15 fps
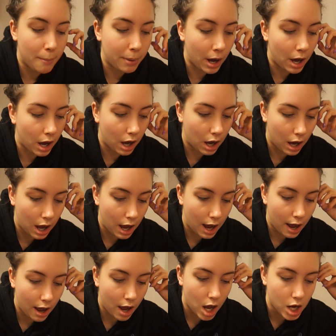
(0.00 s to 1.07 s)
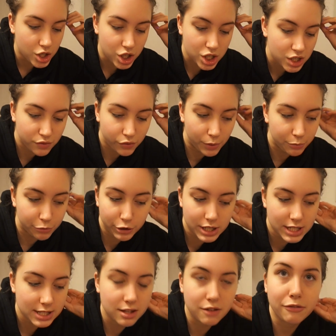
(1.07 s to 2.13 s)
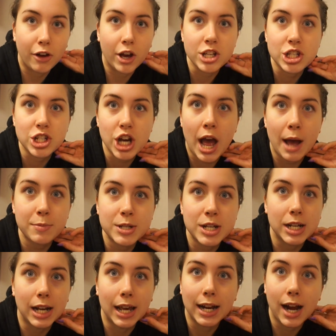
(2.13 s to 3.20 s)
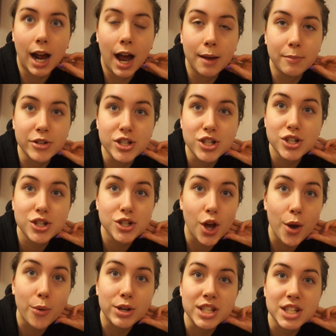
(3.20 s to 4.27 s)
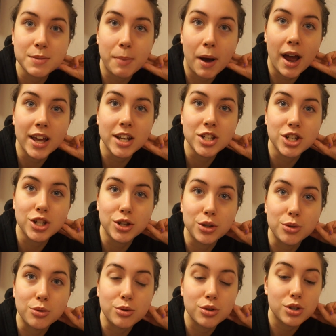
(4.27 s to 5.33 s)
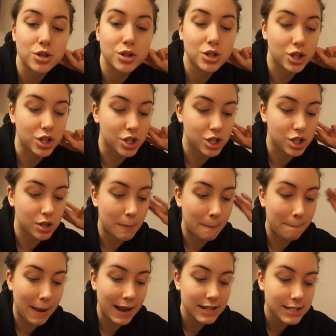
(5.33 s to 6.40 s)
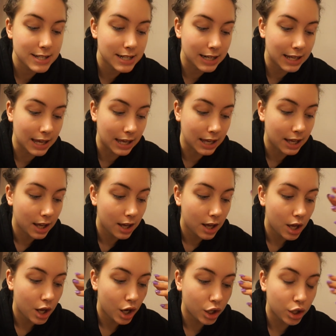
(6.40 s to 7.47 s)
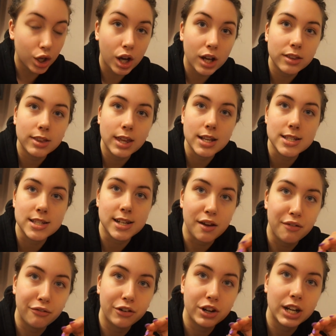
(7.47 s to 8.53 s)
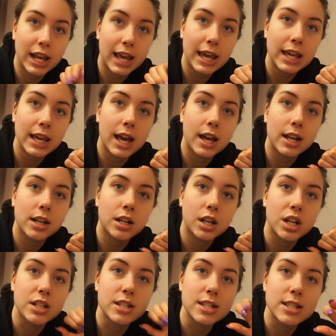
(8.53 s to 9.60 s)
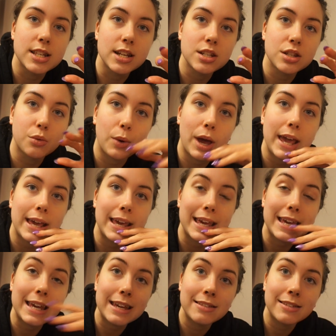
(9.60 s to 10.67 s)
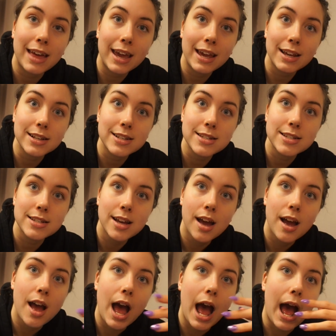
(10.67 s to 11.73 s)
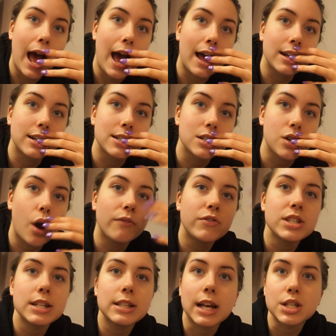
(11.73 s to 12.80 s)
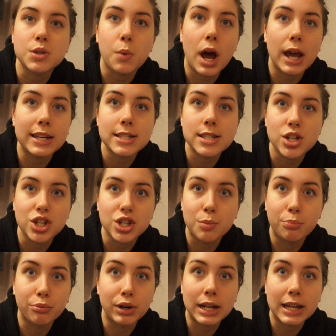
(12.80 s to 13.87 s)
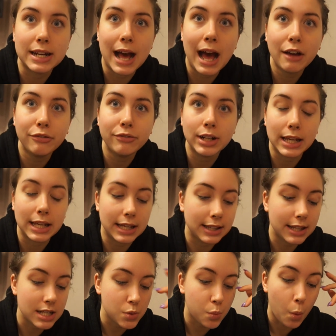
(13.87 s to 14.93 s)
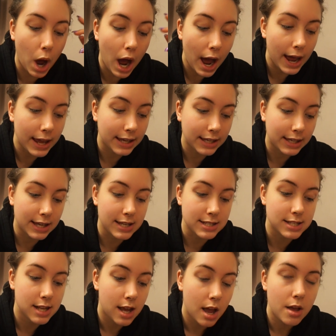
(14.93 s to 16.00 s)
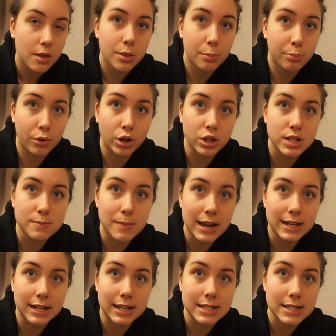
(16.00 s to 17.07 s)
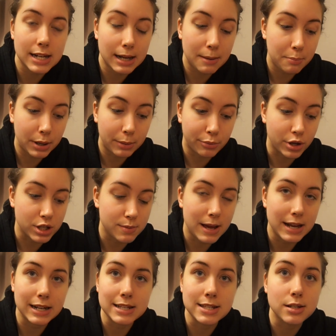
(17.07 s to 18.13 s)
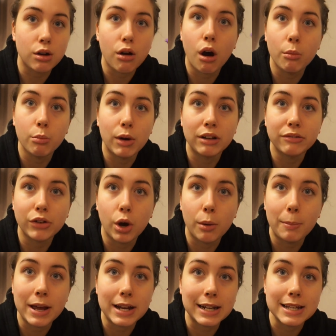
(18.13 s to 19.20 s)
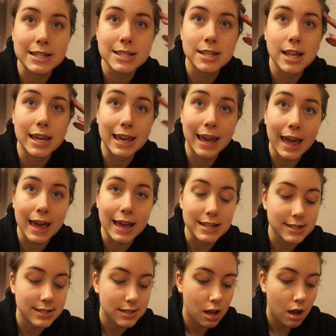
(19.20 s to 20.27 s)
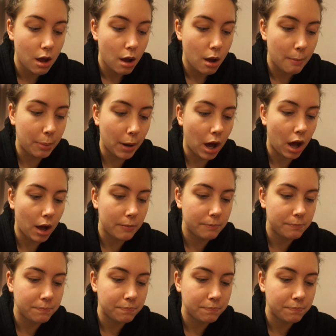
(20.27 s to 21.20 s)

But just from reading the first chapter, like, I'm so inspired to just mentally look at things differently and consider the way he thinks. And obviously that's why he's such a brilliant athlete, and that's why he is the bronze medalist, Olympic bronze medalist, the Commonwealth gold medalist that he is. But